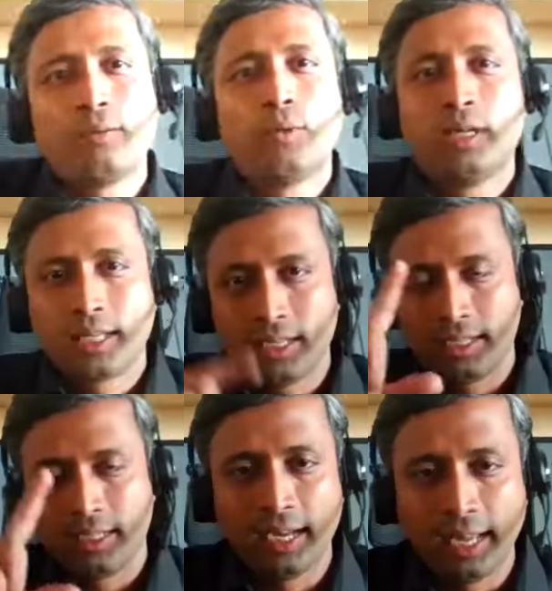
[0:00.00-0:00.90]
and
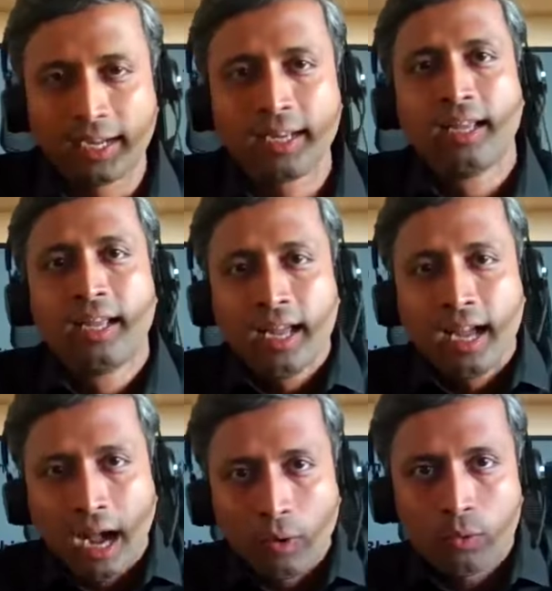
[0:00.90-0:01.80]
vertically, like
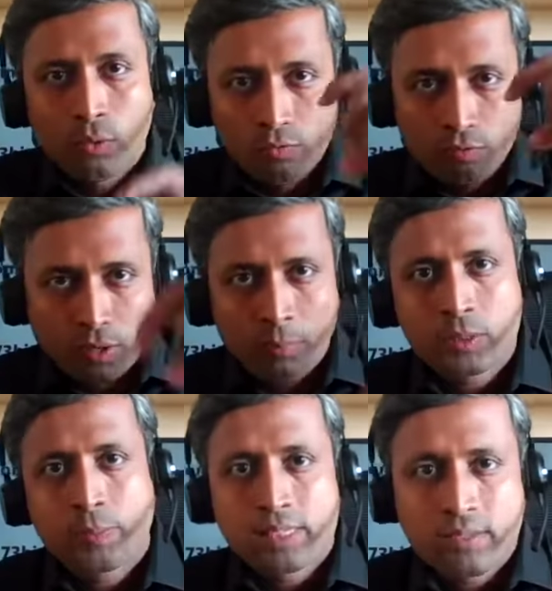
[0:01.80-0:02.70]
how from
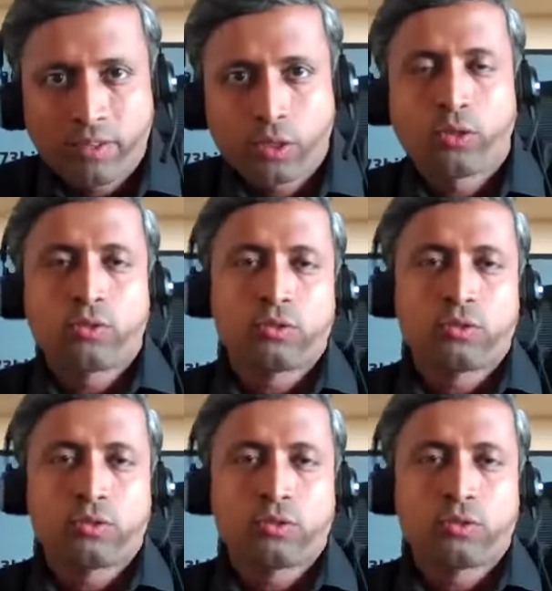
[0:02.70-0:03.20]
a specific you